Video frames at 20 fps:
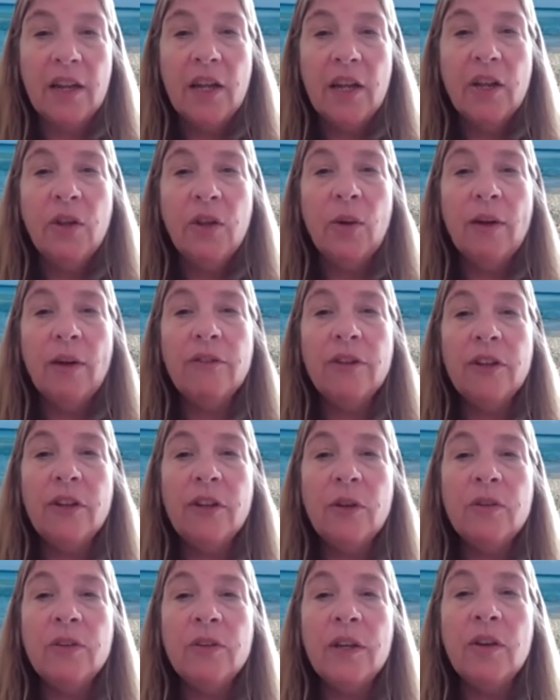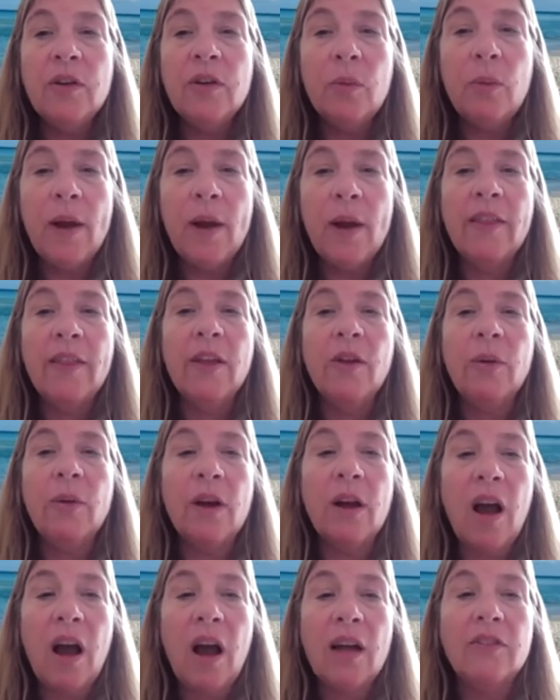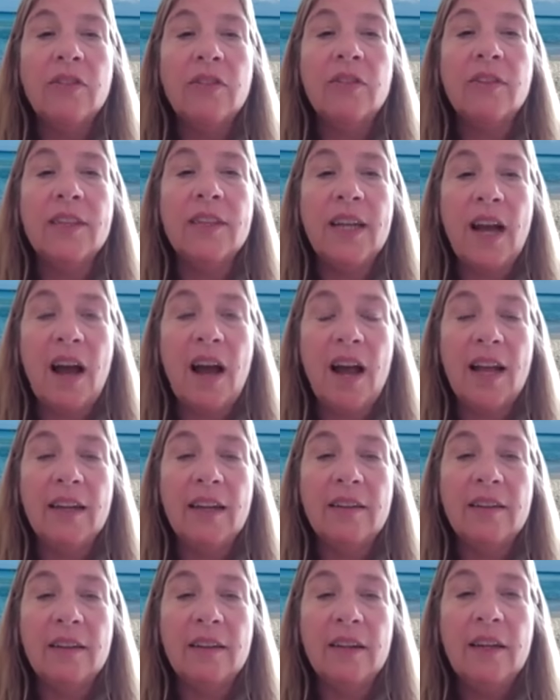You have to use it in a way that you are consciously kind.